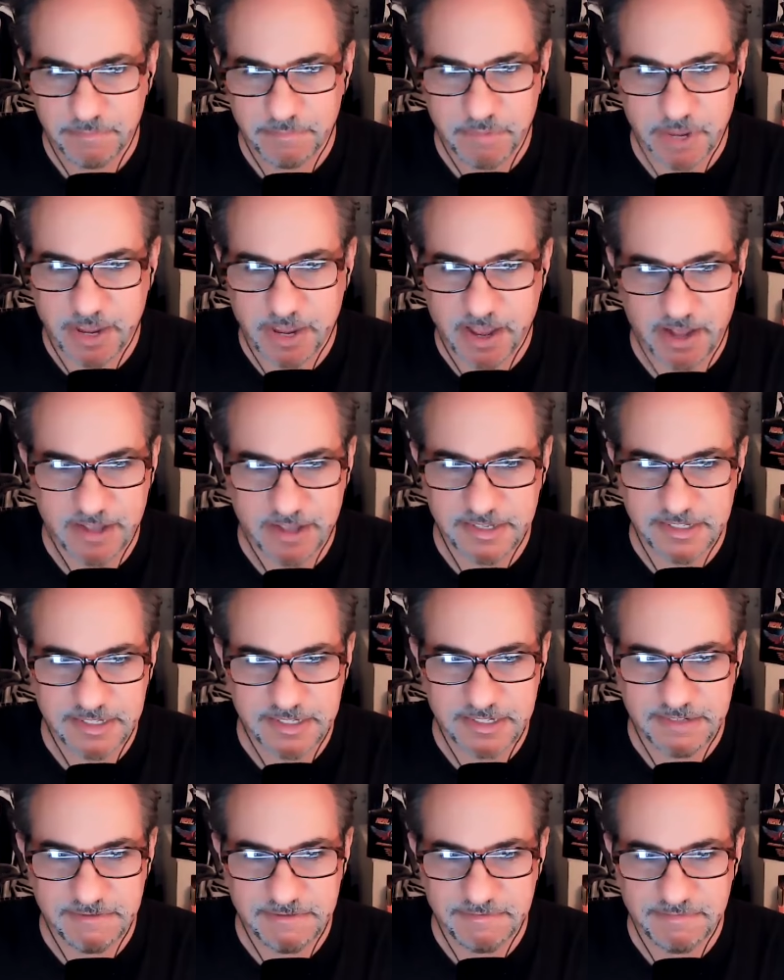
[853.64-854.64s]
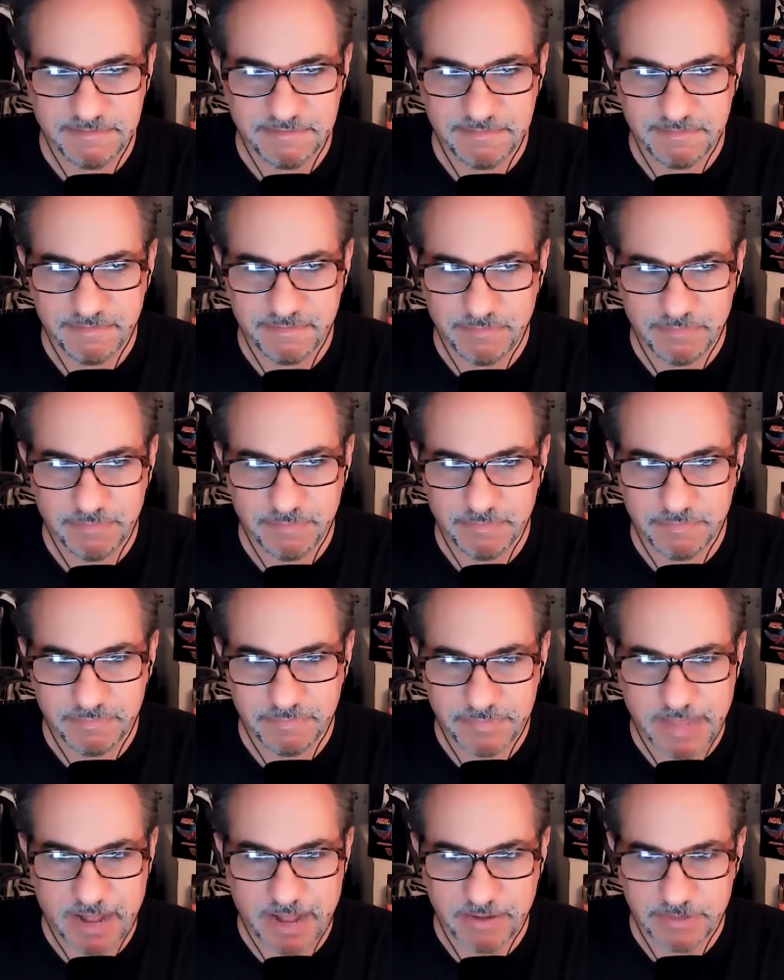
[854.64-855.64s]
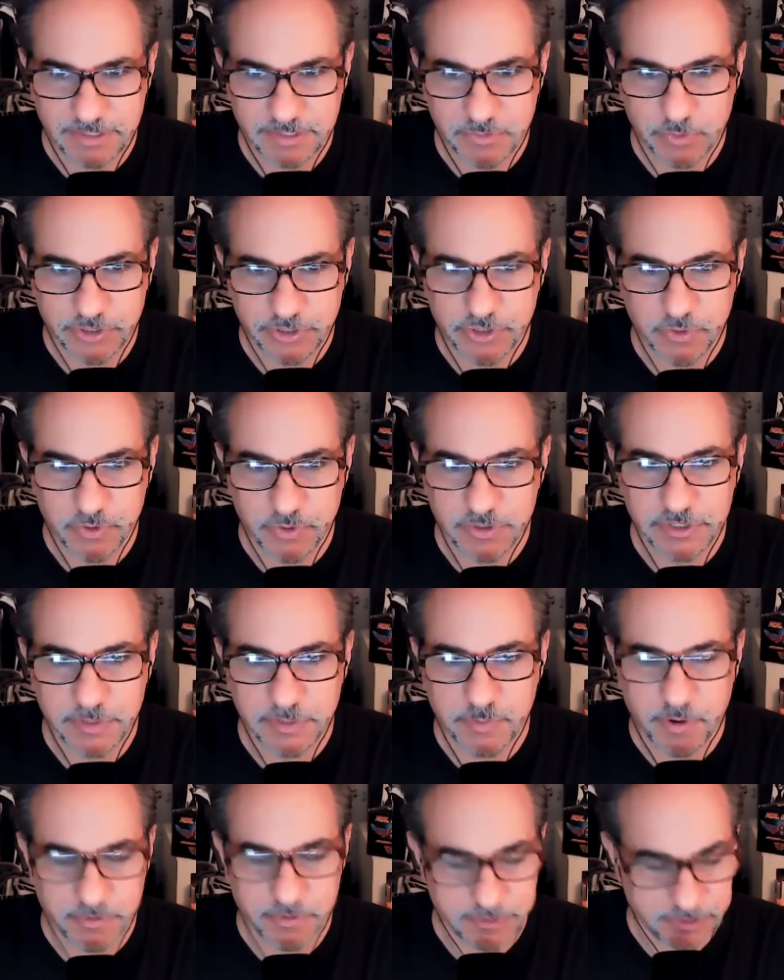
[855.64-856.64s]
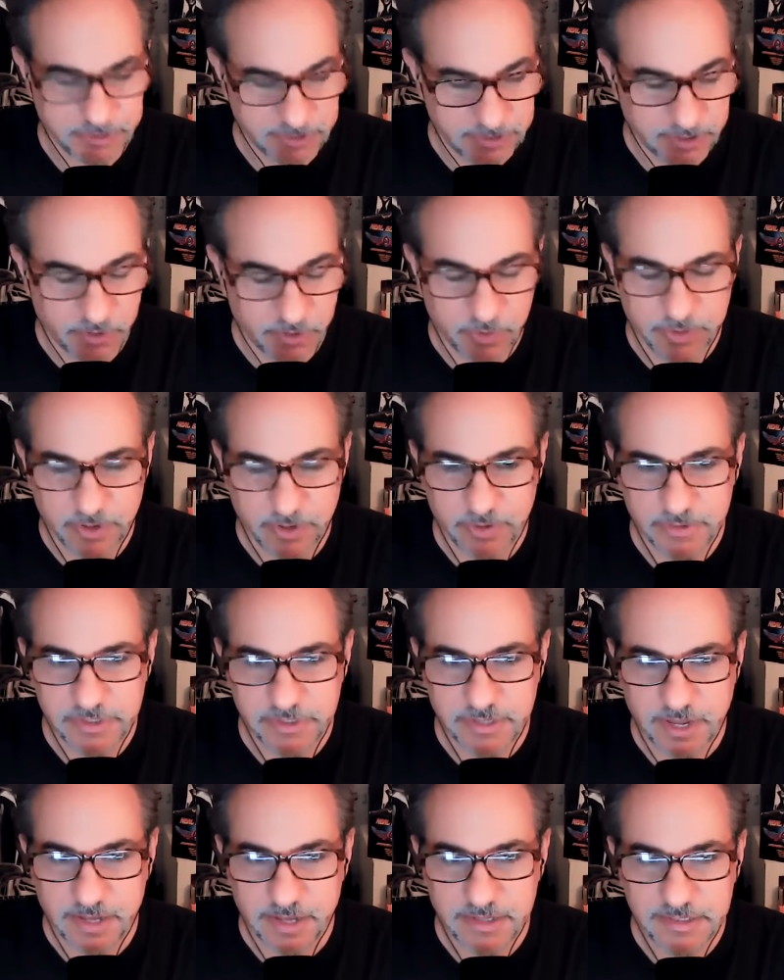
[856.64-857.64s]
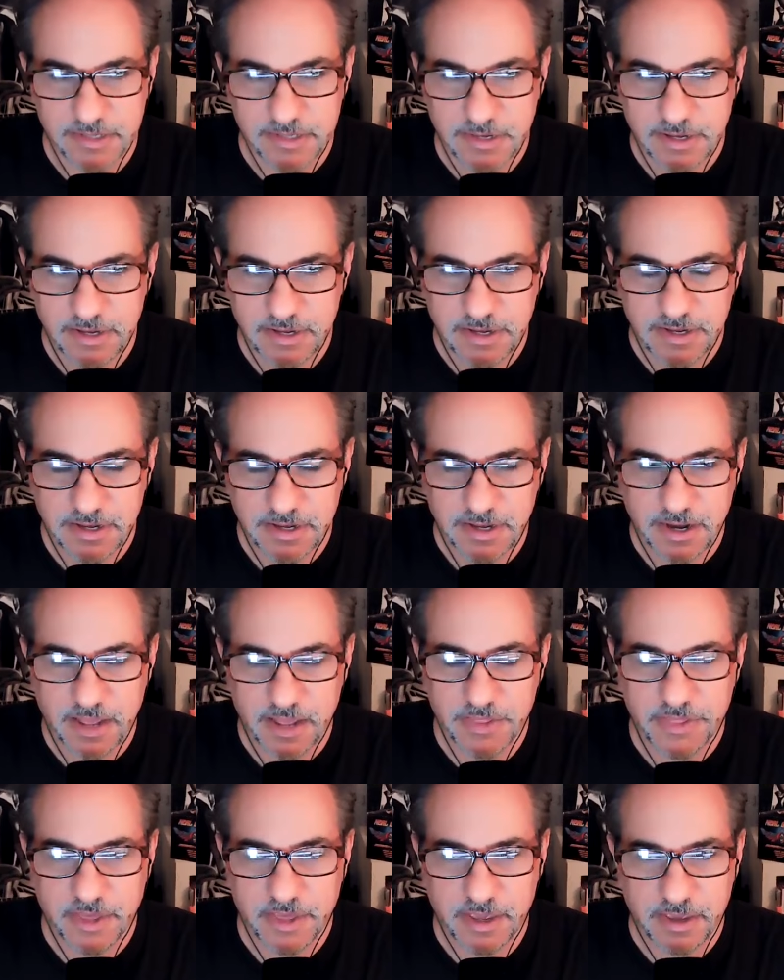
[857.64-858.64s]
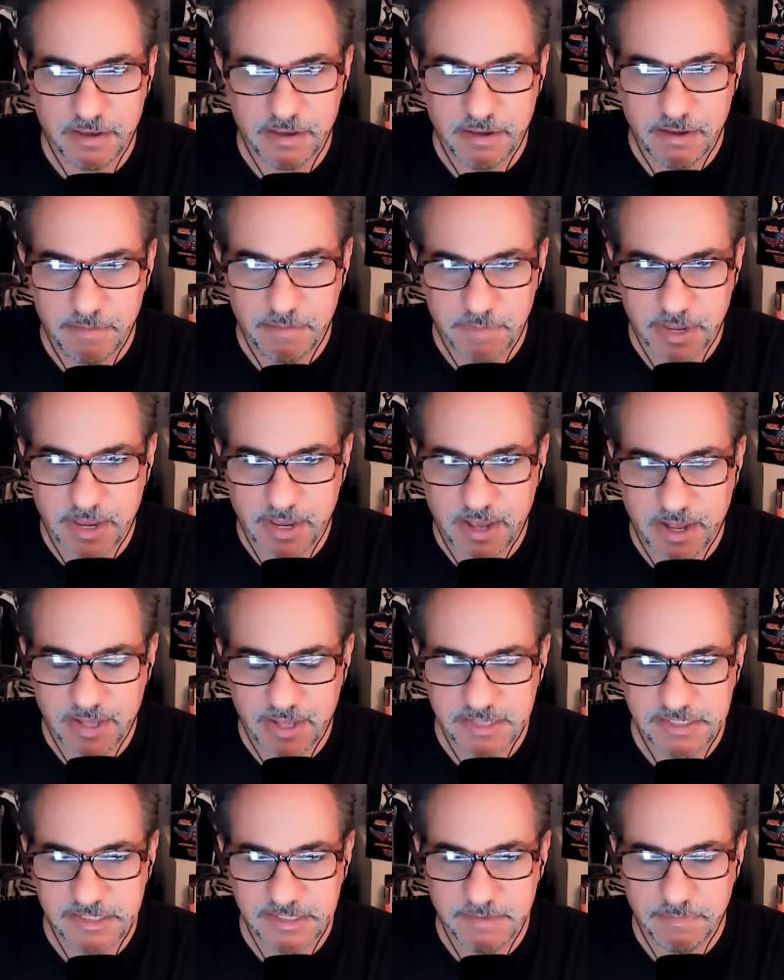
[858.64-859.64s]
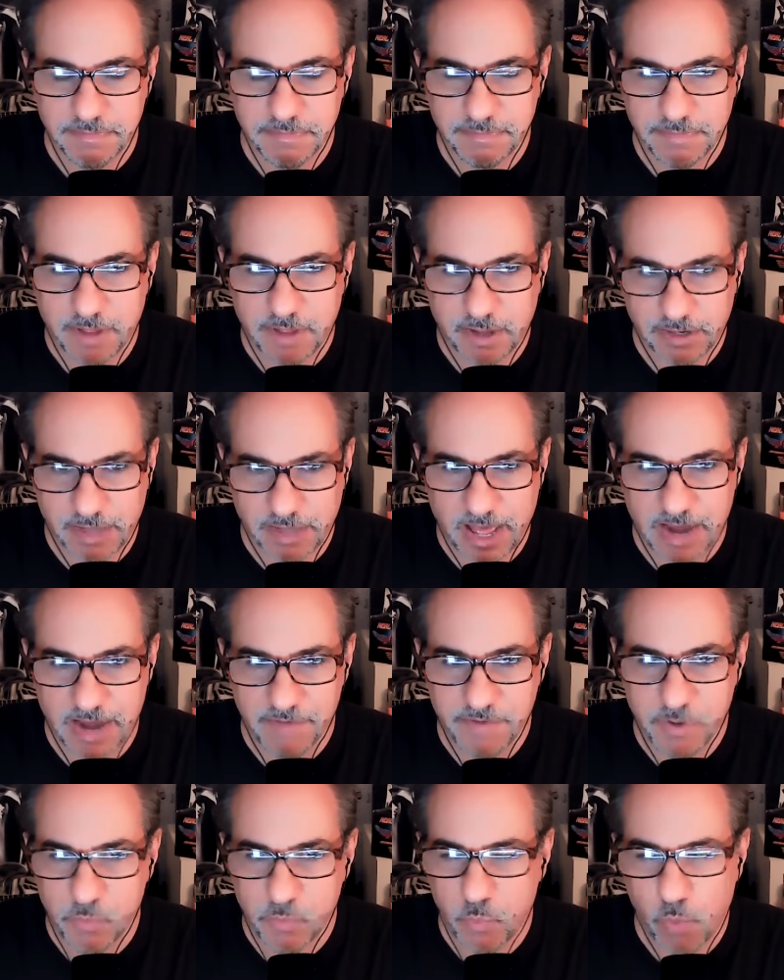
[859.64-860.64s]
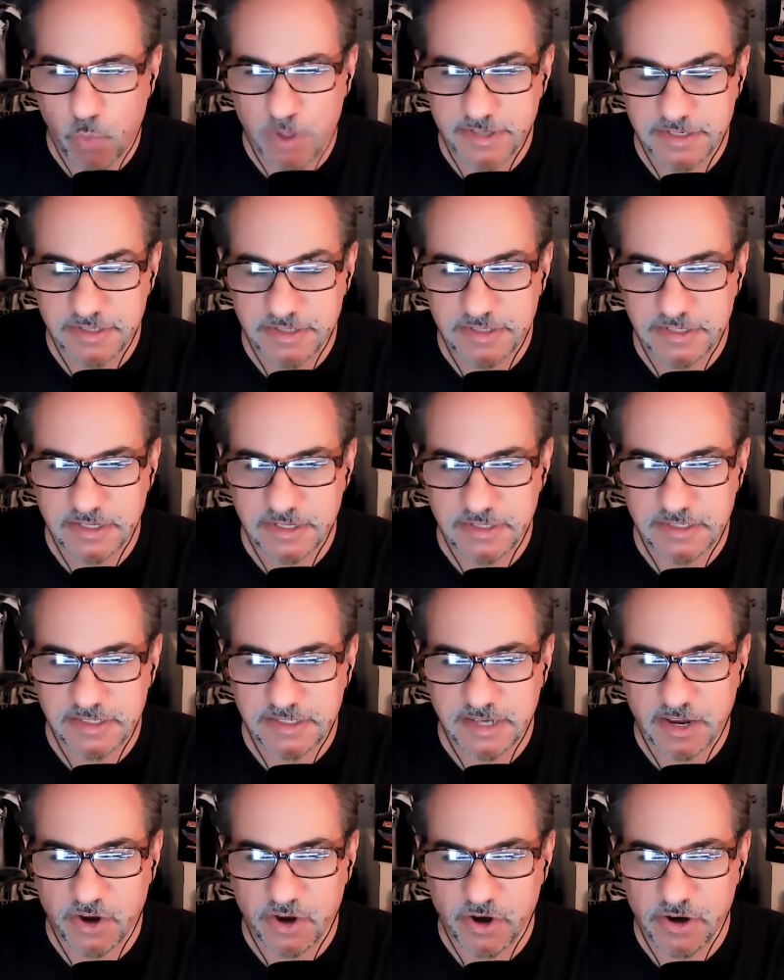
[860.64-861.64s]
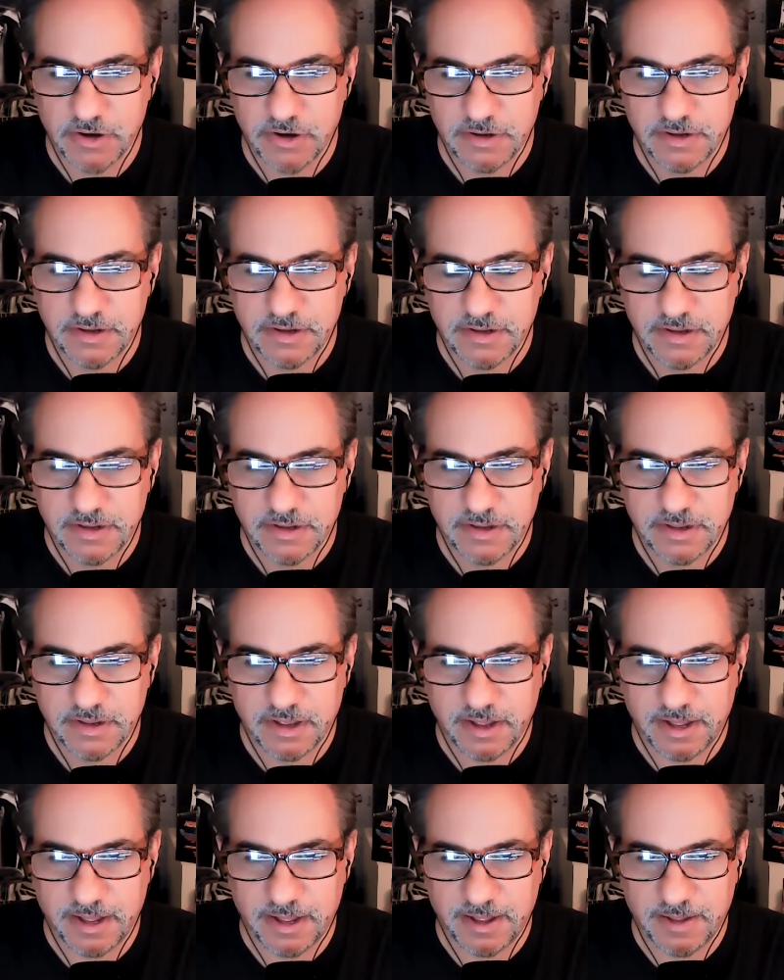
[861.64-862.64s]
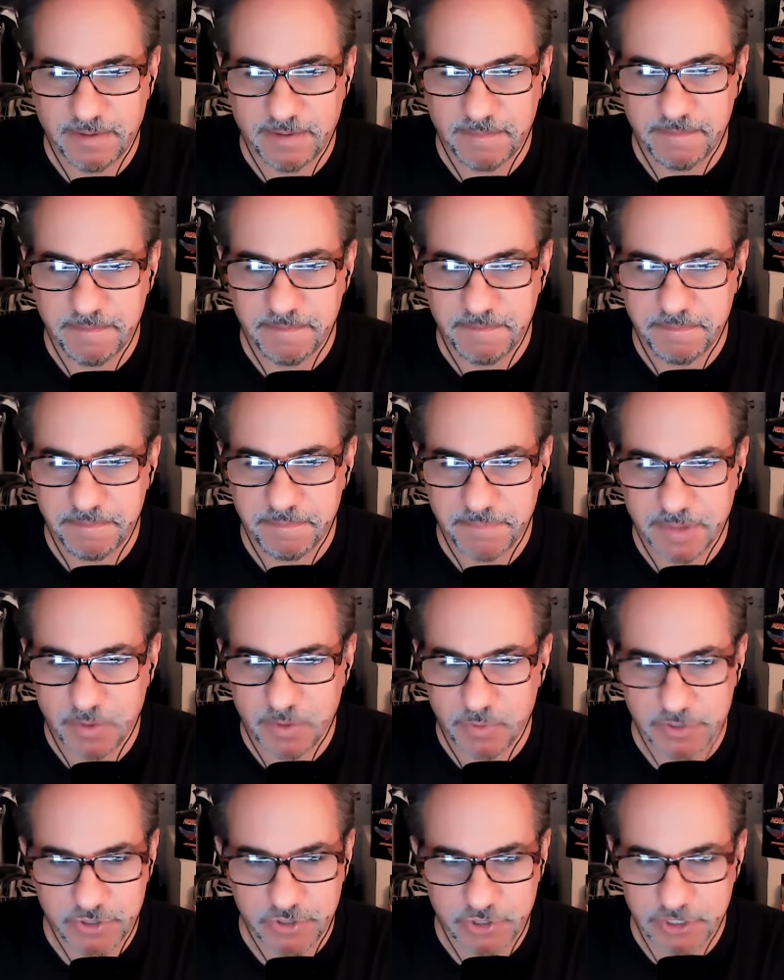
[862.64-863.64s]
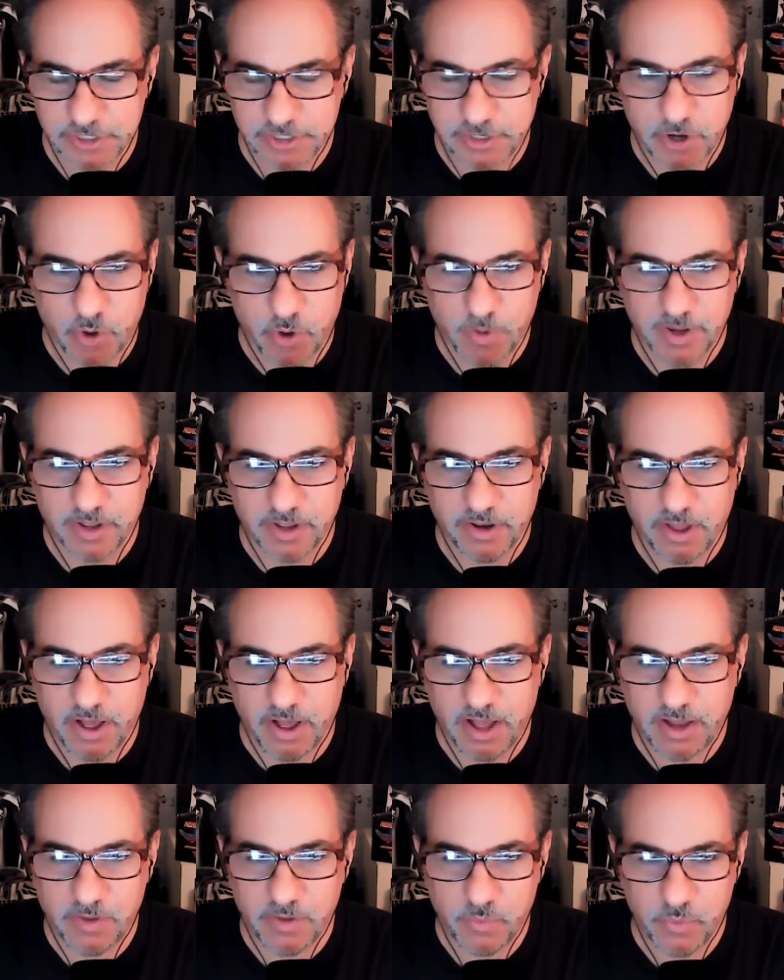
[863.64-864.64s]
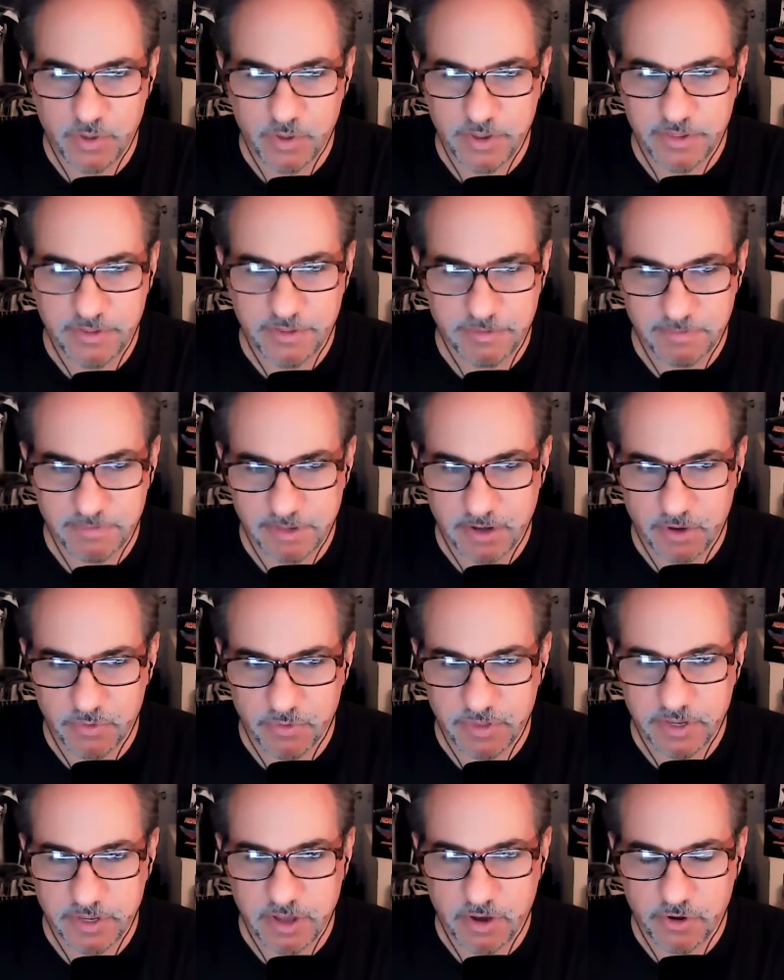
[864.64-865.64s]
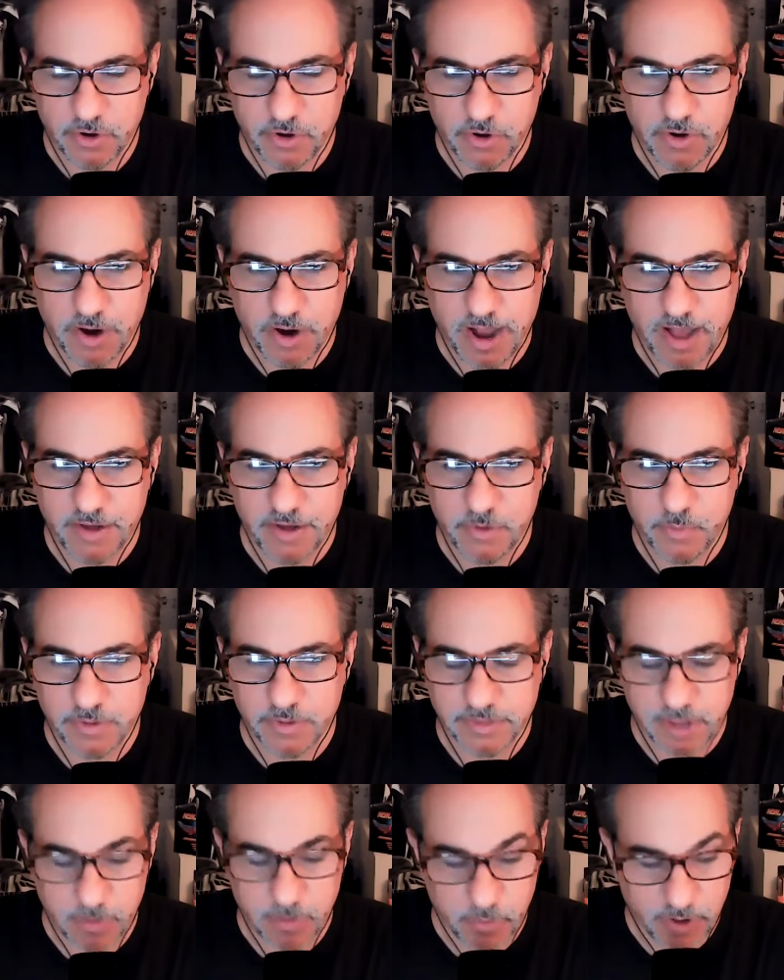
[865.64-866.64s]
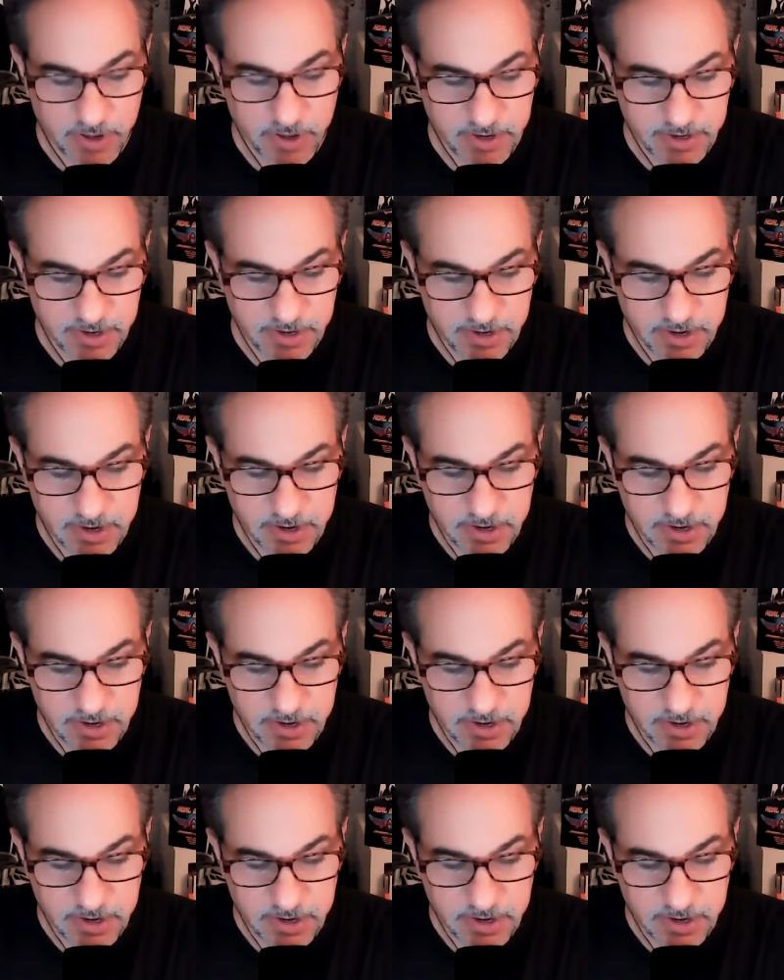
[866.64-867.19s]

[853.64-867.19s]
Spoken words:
because that's what you were supposed to do in those days. And I think because a lot of it wasn't sincere, it was just going along with, you know, the younger crowd and what they wanted.